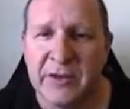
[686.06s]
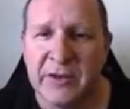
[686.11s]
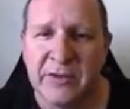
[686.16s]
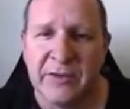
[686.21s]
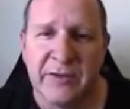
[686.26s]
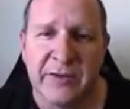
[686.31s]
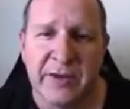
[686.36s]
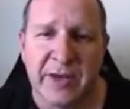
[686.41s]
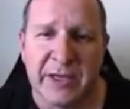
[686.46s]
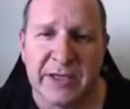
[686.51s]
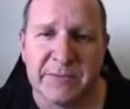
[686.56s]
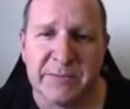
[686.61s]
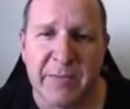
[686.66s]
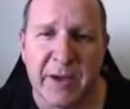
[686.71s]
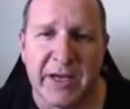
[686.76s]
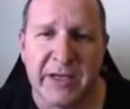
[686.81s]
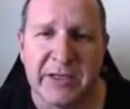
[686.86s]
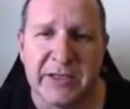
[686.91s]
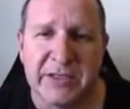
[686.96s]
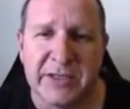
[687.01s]
The next
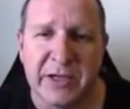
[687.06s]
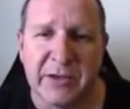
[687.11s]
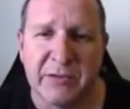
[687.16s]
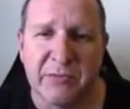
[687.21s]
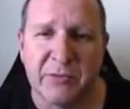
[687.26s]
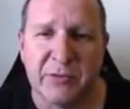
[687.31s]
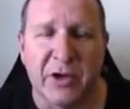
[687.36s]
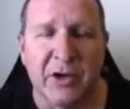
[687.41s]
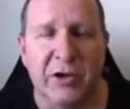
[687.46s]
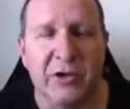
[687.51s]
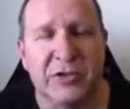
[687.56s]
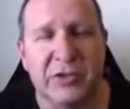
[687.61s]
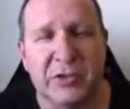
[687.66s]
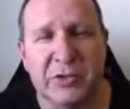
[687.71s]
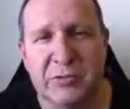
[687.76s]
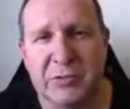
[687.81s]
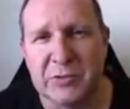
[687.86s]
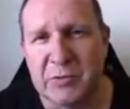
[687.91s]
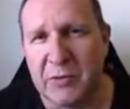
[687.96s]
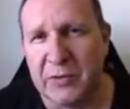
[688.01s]
page that it will go
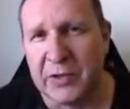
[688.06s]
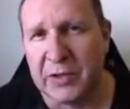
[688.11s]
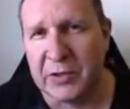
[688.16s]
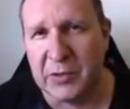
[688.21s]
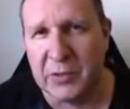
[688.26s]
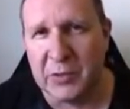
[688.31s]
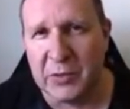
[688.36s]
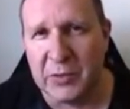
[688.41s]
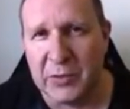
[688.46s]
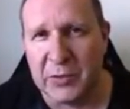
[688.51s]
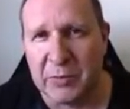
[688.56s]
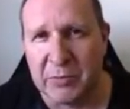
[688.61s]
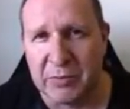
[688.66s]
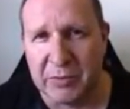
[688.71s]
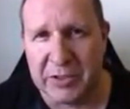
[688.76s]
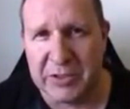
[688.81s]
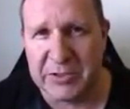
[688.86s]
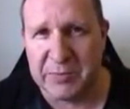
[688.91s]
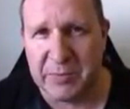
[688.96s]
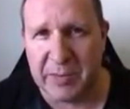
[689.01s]
to is what they call the
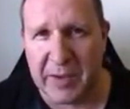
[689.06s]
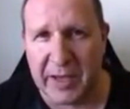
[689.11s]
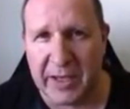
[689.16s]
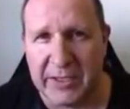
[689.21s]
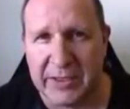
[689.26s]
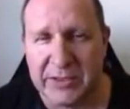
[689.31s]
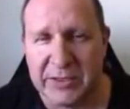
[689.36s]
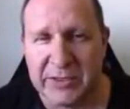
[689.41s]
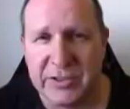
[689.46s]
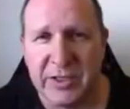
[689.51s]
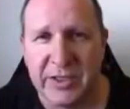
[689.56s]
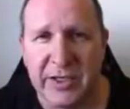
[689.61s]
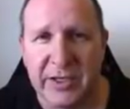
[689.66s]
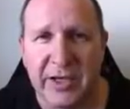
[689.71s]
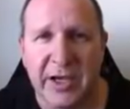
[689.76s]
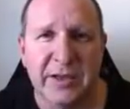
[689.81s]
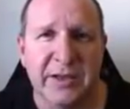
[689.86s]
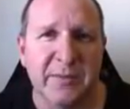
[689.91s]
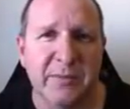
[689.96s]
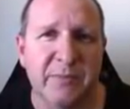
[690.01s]
bridge page,
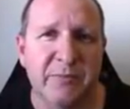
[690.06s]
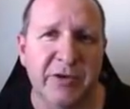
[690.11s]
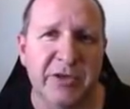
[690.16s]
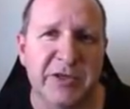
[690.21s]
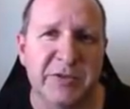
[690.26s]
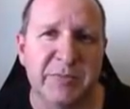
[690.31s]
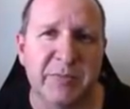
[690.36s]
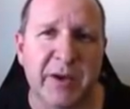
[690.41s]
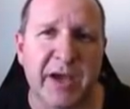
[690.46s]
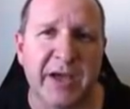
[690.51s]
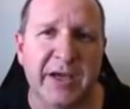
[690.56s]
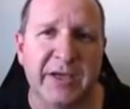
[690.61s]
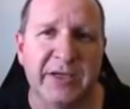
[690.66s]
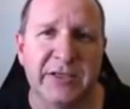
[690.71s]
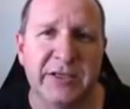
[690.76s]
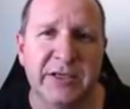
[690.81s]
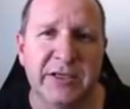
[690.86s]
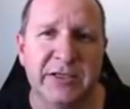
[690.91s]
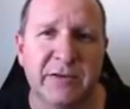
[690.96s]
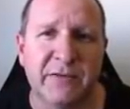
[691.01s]
and the bridge
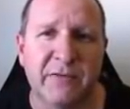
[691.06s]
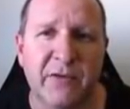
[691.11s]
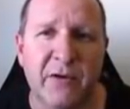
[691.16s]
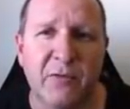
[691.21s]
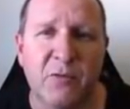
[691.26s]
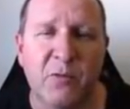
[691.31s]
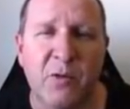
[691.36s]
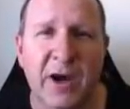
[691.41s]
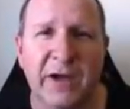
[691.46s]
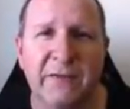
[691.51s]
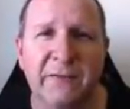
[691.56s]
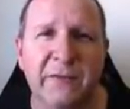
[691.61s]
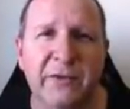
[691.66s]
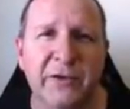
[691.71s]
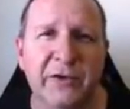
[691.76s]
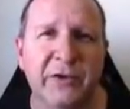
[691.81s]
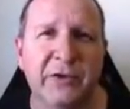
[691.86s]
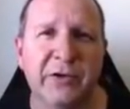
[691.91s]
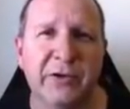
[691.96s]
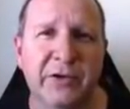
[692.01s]
page is a way
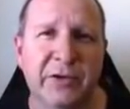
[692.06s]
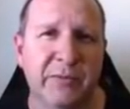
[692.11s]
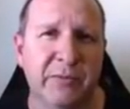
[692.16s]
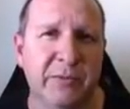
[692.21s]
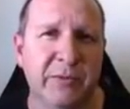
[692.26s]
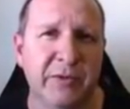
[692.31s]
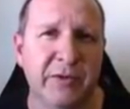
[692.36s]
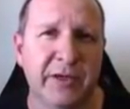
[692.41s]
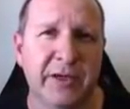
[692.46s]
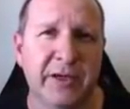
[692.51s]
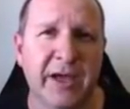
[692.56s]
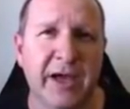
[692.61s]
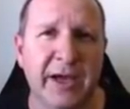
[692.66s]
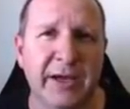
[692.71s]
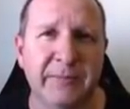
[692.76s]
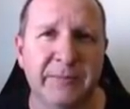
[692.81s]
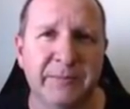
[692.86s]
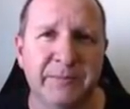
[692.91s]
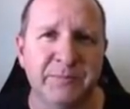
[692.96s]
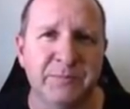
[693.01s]
for you to
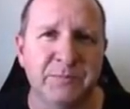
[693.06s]
communicate